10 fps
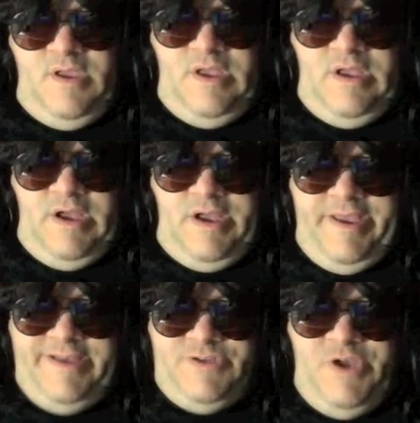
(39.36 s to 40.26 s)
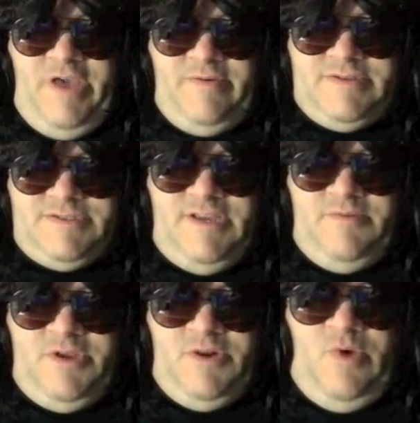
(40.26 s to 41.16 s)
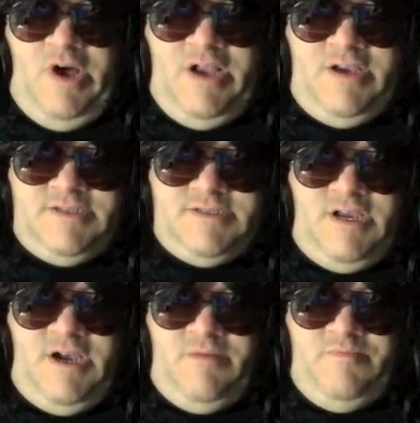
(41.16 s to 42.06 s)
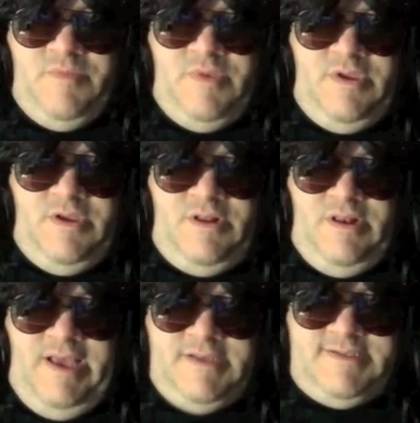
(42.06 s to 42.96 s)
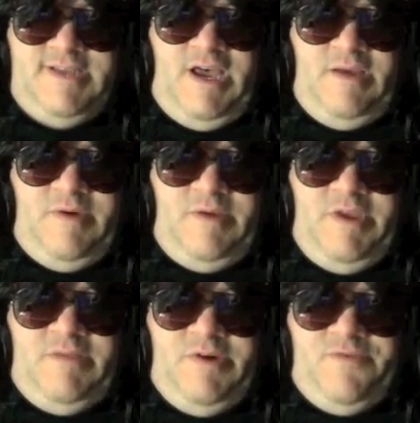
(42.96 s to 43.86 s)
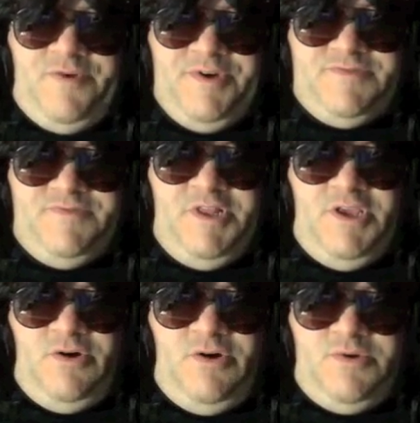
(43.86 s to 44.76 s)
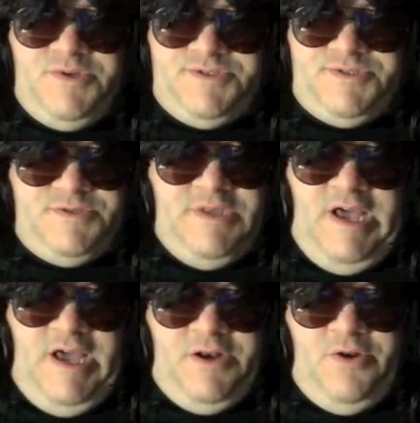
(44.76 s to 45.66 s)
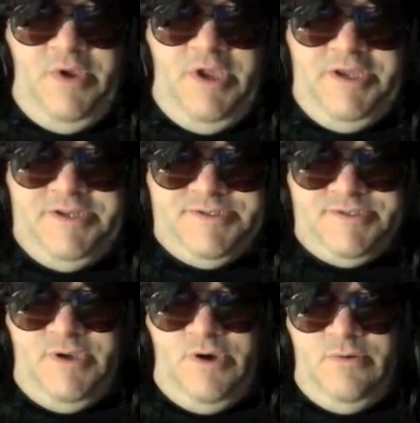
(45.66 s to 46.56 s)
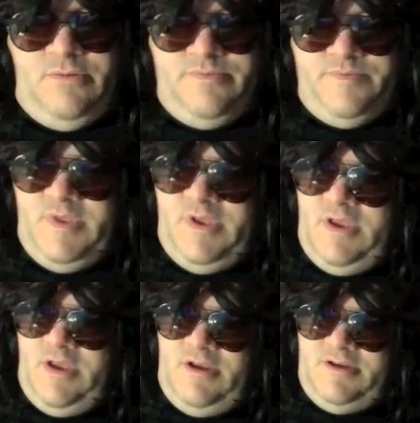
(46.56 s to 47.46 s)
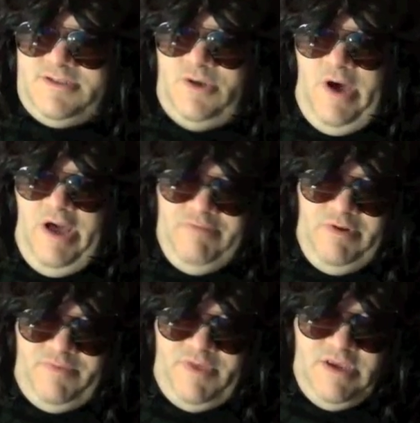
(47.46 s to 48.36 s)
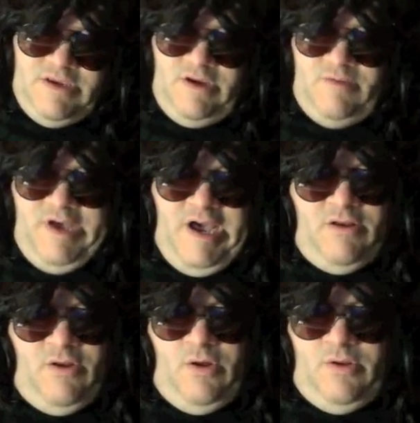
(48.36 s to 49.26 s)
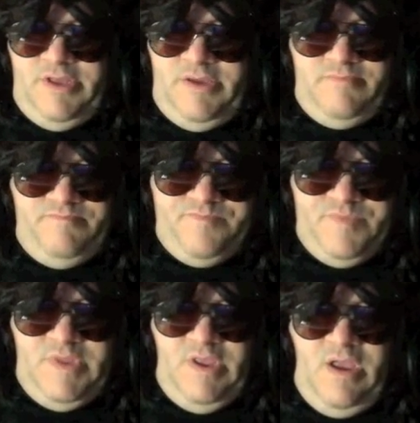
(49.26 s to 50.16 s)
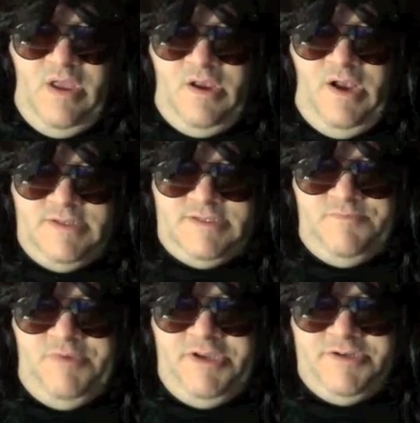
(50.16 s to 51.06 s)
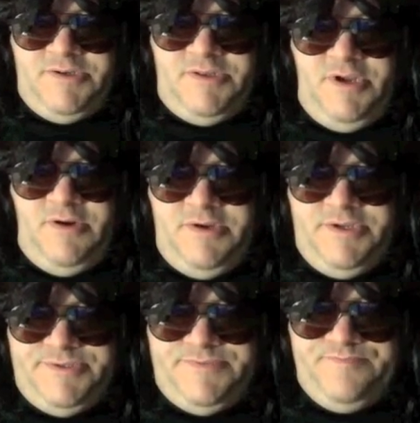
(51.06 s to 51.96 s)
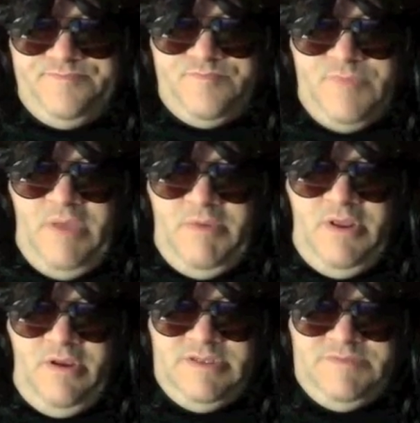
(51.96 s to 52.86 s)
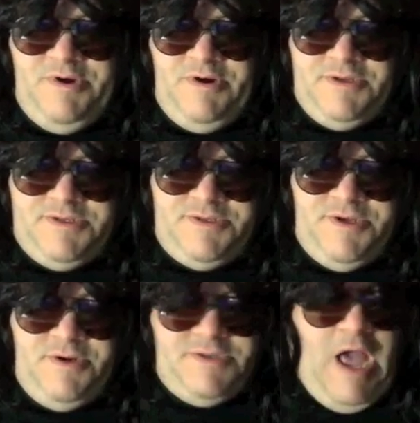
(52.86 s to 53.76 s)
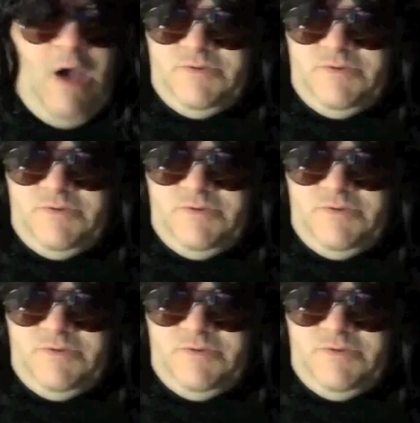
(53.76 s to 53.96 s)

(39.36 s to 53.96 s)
I guess you haven't seen me in a while because last time I made my first video was, I don't know, ages ago. So I've been thinking about all them constipation theories. I mean, conspiracy theories. I